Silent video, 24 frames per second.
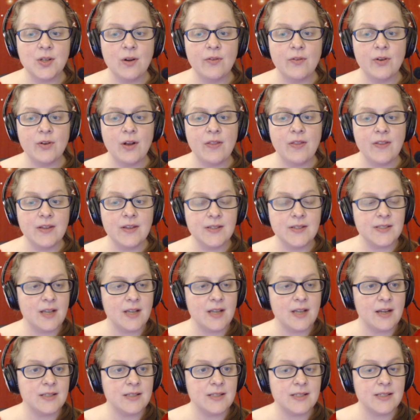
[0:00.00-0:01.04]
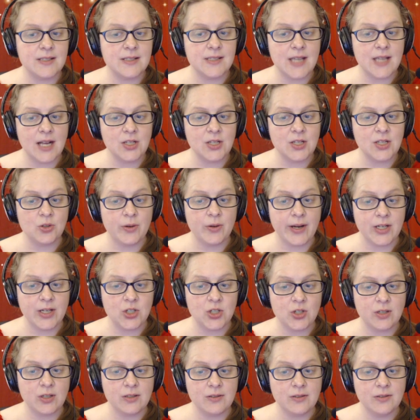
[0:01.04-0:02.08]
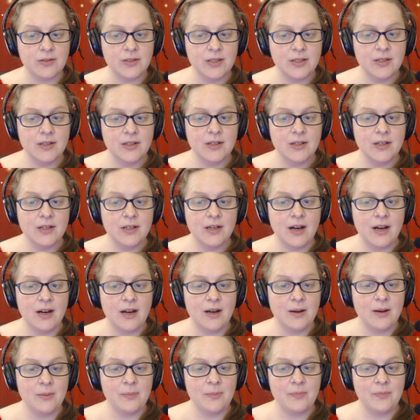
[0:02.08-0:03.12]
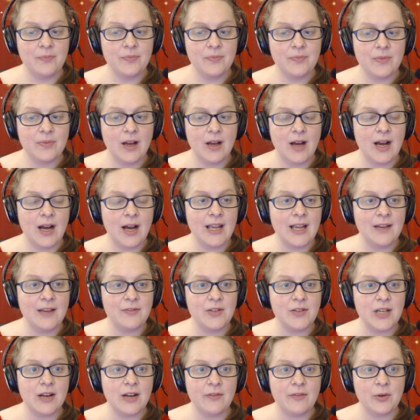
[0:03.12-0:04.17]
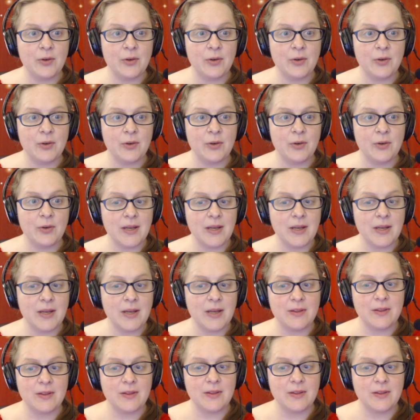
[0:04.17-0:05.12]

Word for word: The colors over on this side is the saturation. Um, I have never